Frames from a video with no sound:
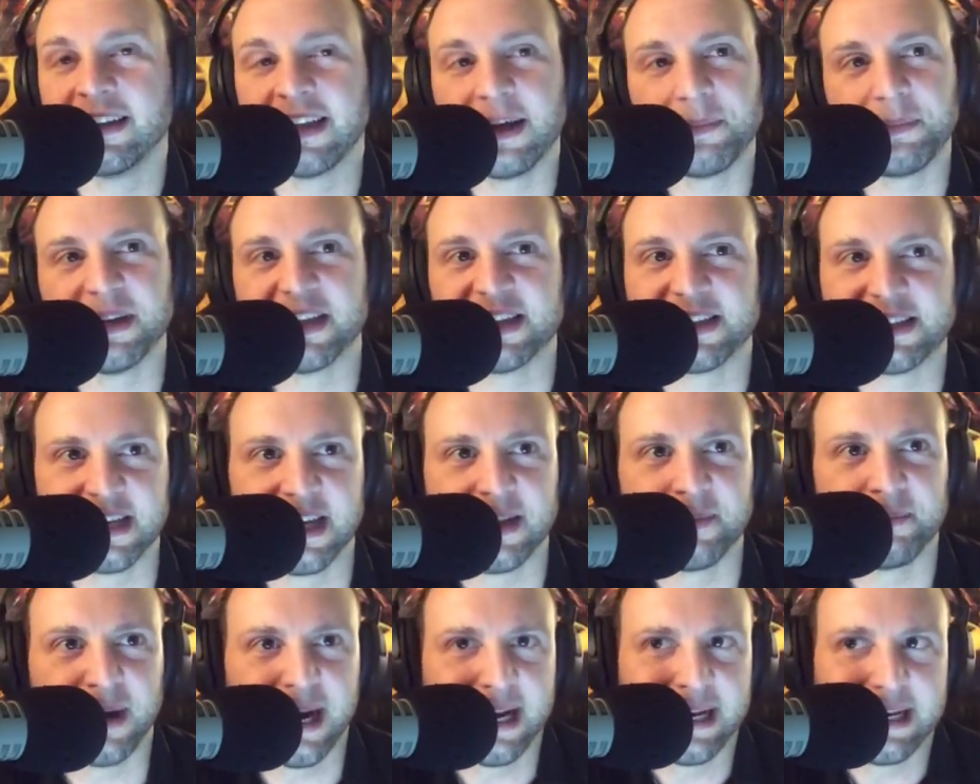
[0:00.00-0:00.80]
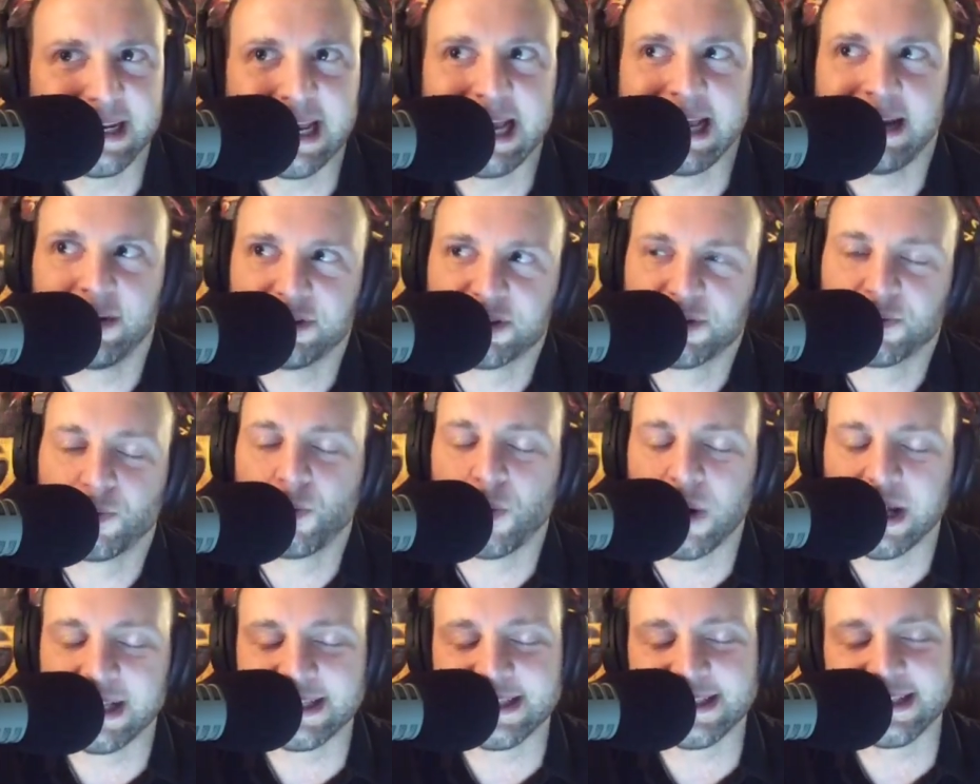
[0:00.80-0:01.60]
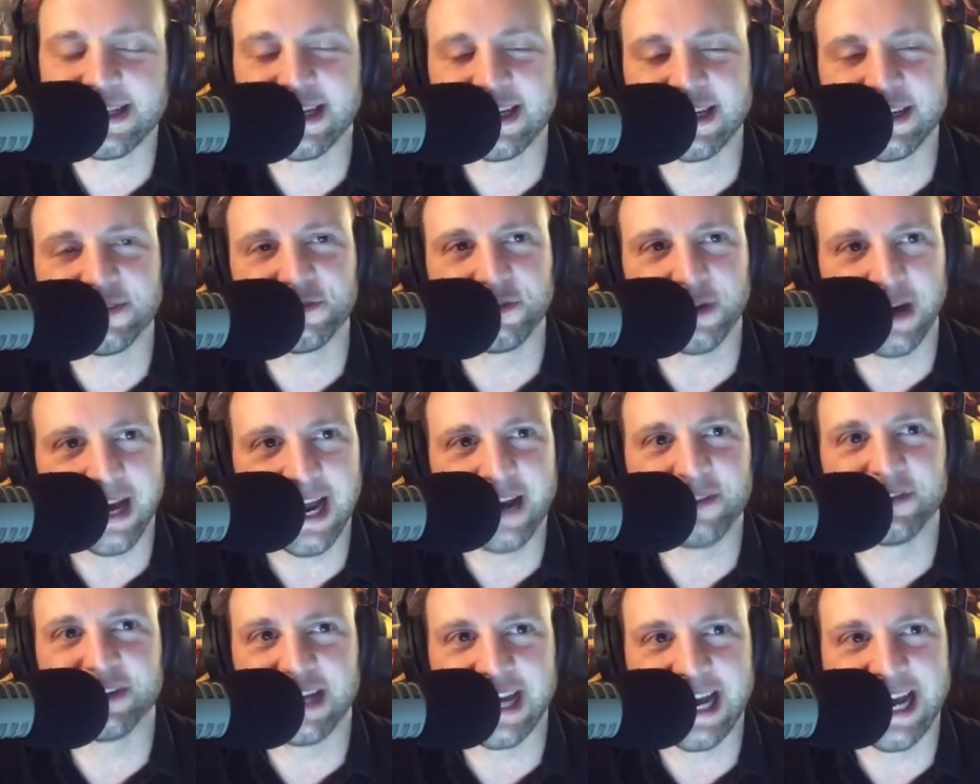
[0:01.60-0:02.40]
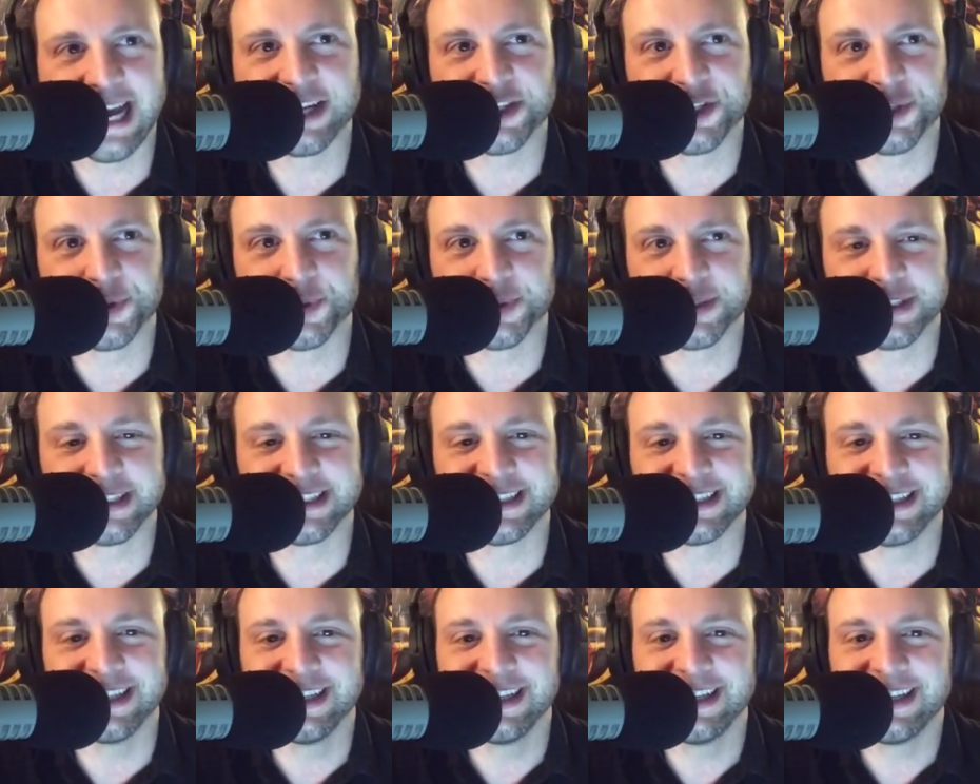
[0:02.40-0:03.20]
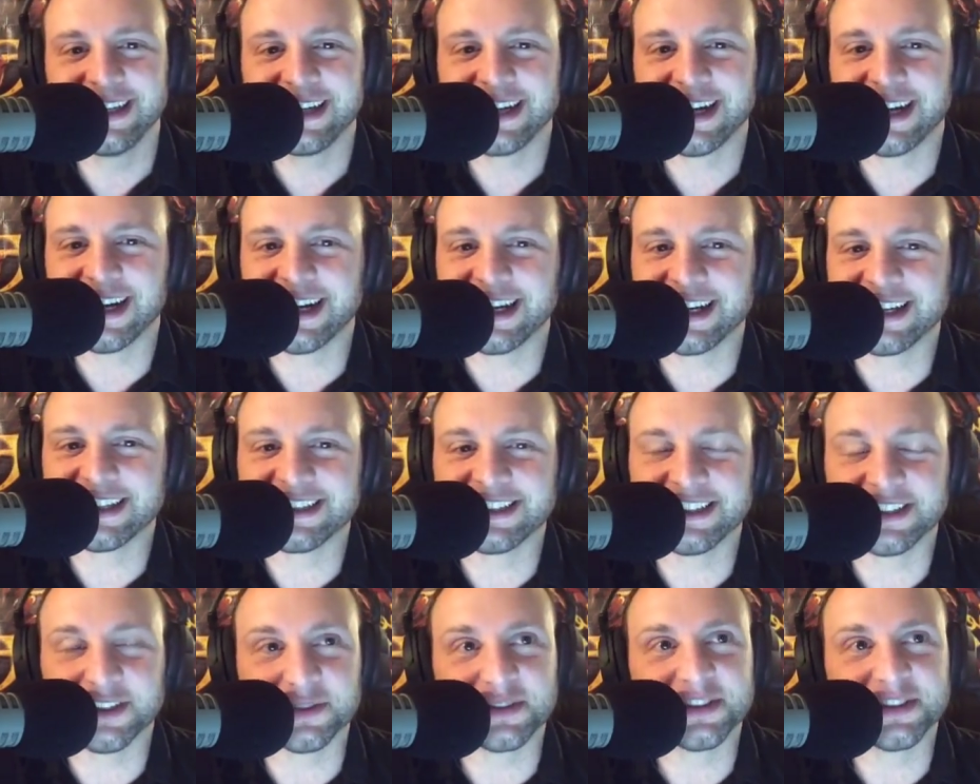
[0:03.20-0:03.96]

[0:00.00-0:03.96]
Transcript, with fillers: That being said, by now it's Wednesday. If you haven't actually, uh, you know,